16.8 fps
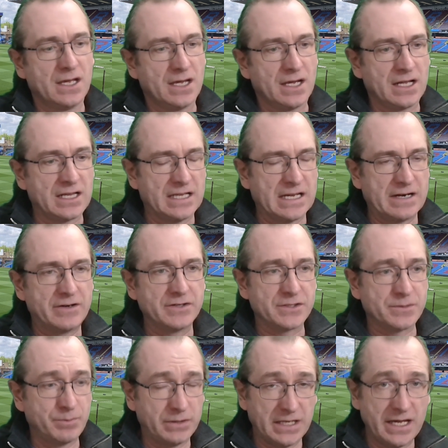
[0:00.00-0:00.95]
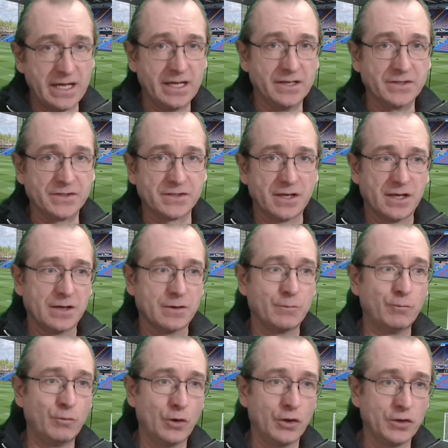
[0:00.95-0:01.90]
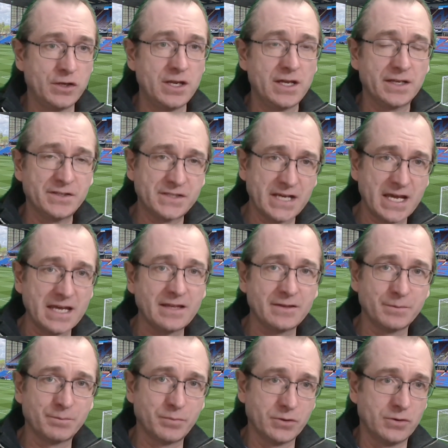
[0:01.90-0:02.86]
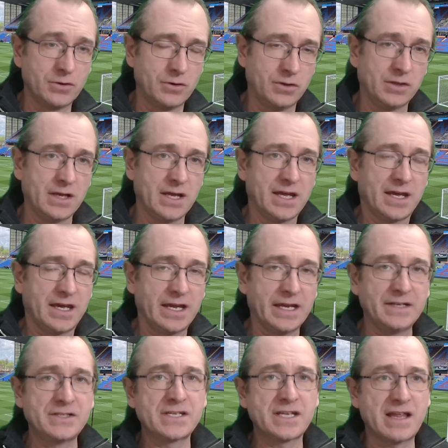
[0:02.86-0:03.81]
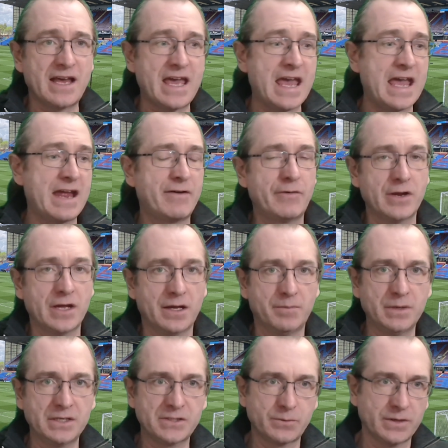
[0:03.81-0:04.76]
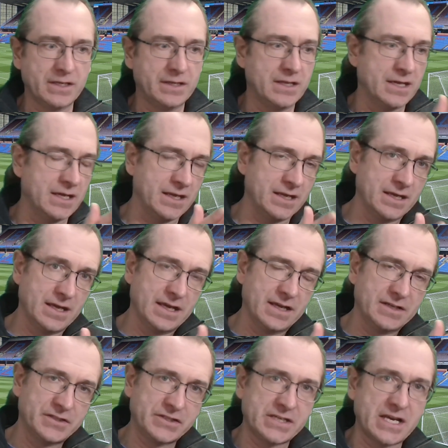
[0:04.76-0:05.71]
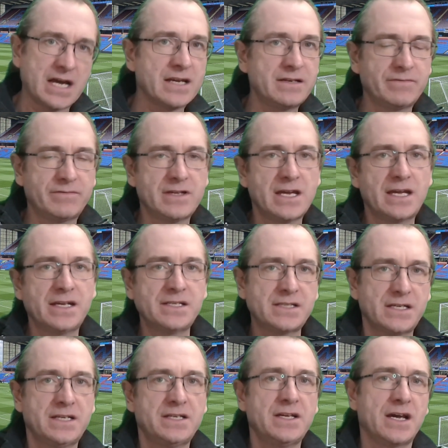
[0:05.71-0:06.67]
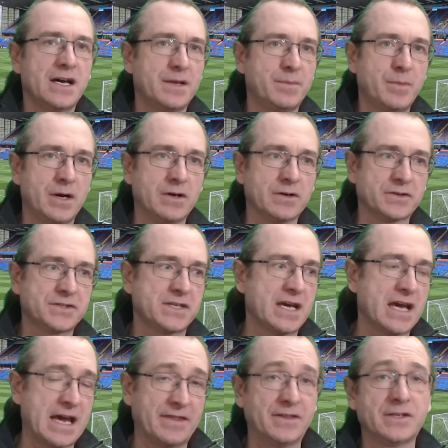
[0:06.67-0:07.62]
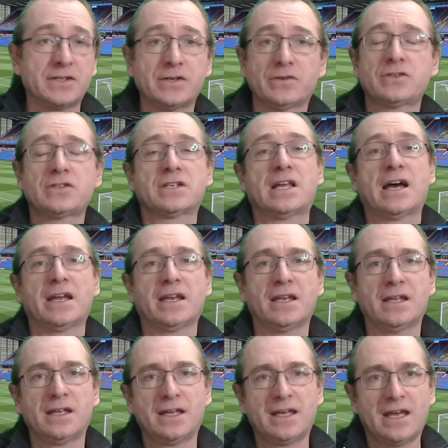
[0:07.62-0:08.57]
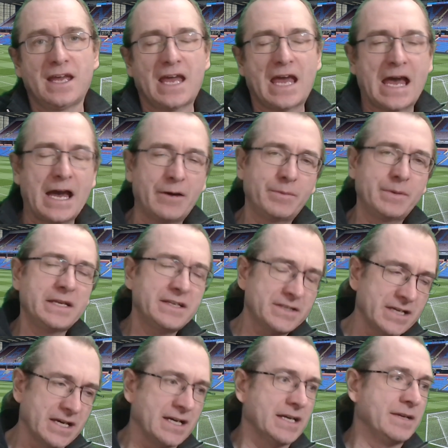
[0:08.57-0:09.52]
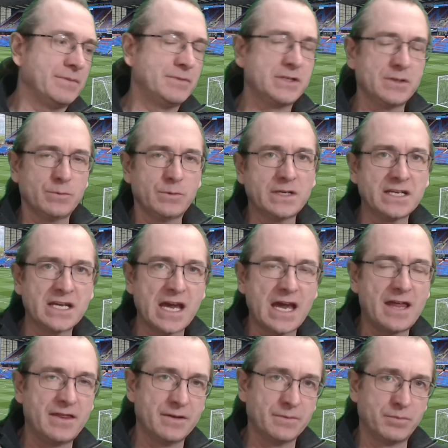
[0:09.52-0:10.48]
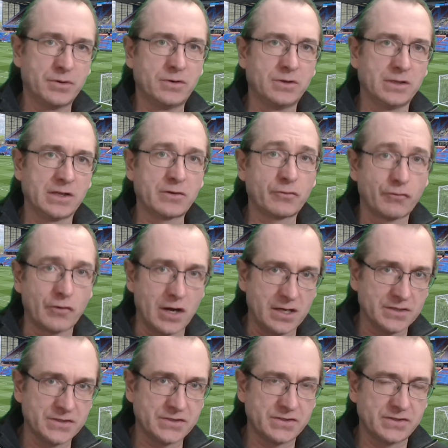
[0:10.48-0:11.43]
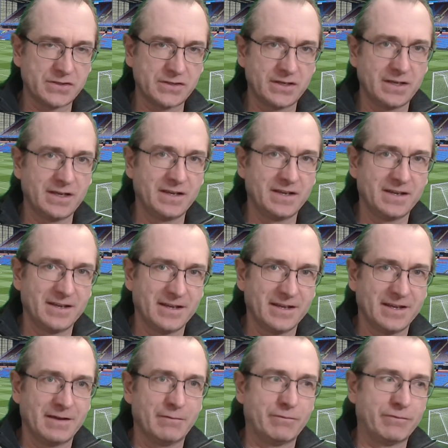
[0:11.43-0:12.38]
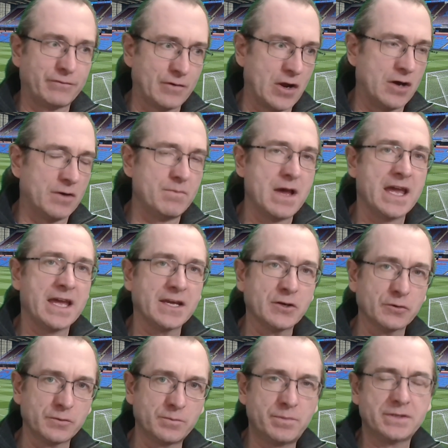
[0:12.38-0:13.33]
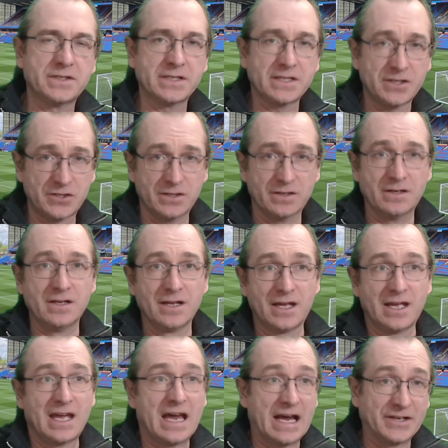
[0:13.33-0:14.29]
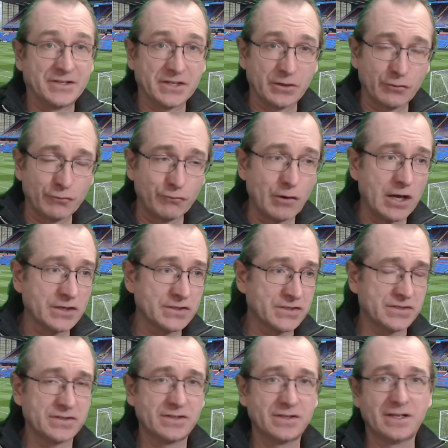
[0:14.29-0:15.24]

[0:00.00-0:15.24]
Clarets players run and take the ball into that area between the side of the 18-yard box and the touchline. How many times do we get the ball across from a good position as a cross